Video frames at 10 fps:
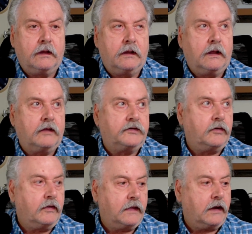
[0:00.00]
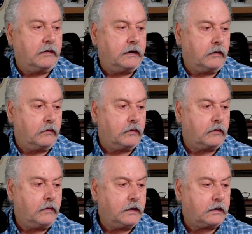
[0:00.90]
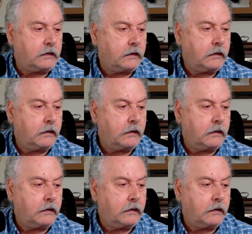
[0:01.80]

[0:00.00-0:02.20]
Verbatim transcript: Uh, I'll show you that here real quick.